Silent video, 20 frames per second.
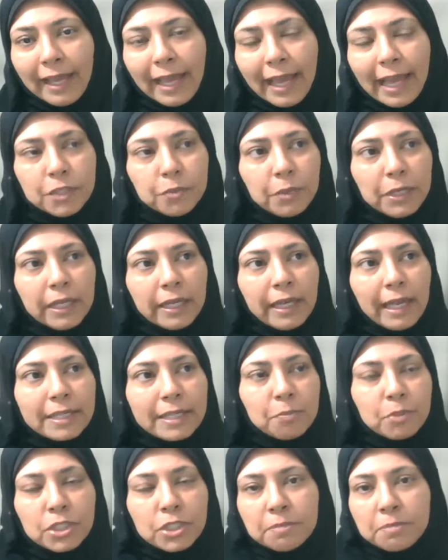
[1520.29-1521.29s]

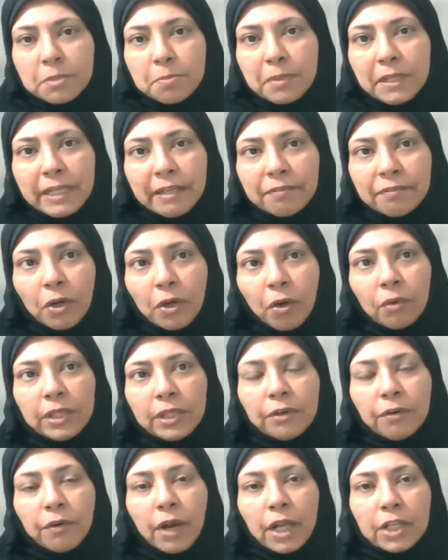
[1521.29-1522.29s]
As Muslims believe the Holy
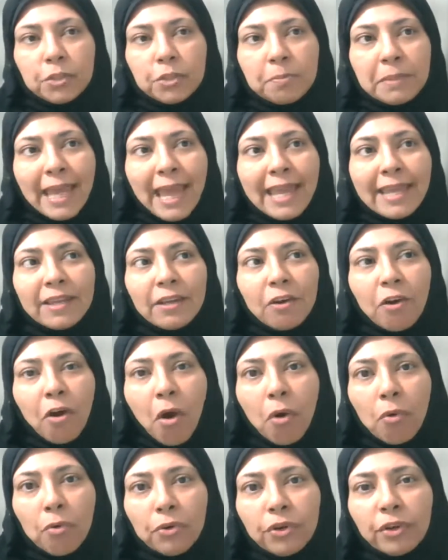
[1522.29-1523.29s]
Quran to be a
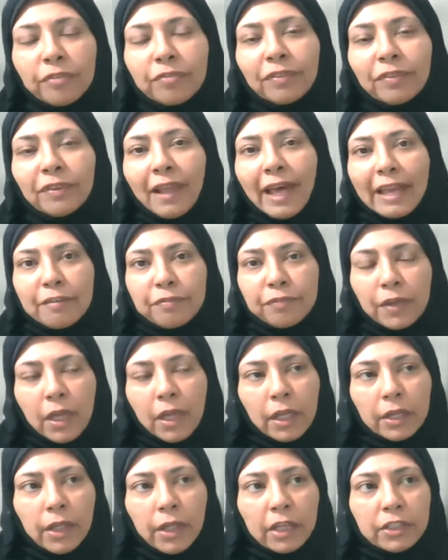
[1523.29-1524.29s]
code of life,
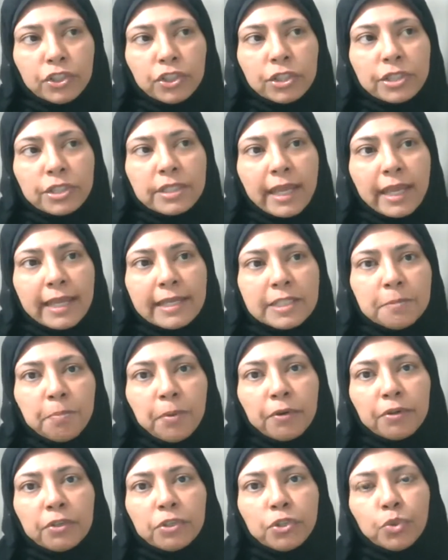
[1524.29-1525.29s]
not just a
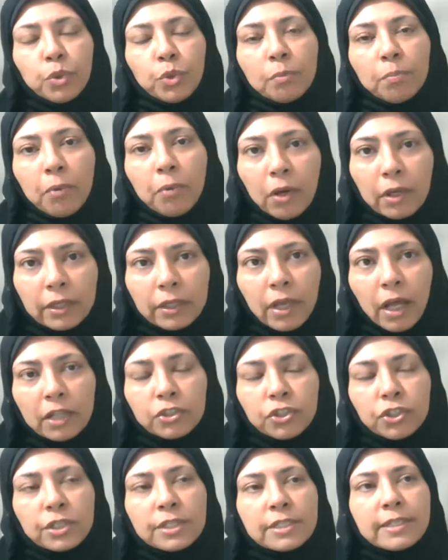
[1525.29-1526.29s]
spiritual book,
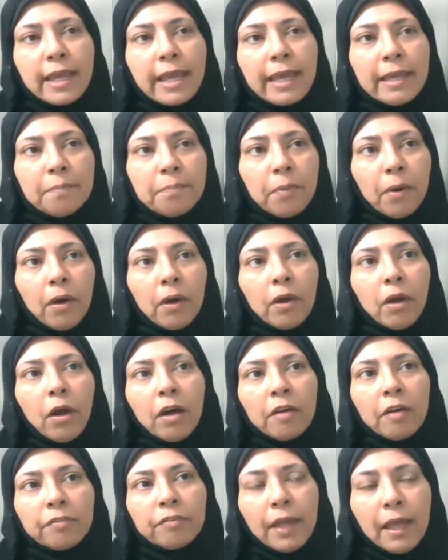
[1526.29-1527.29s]
not just a book
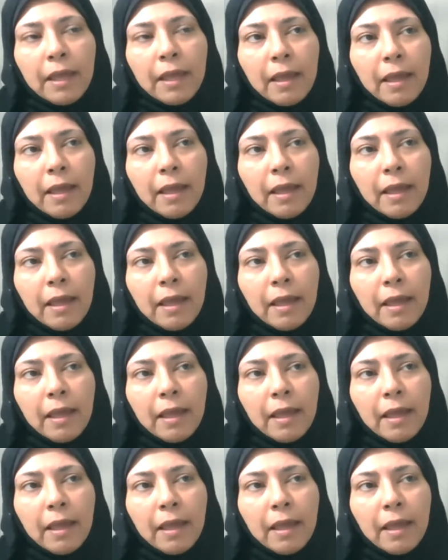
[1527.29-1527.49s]
of